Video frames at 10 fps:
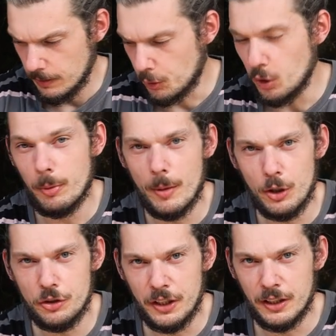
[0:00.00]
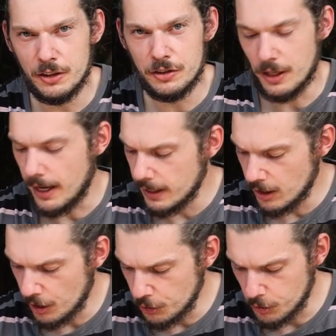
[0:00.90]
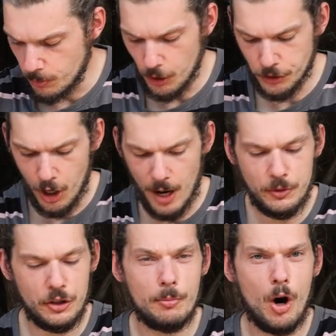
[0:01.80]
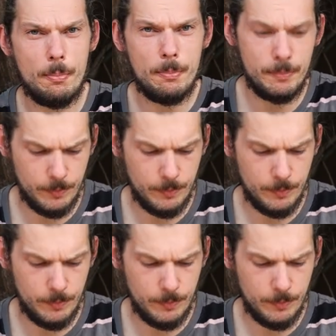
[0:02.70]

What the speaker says: The grip I'm using today and I use most times is Mob.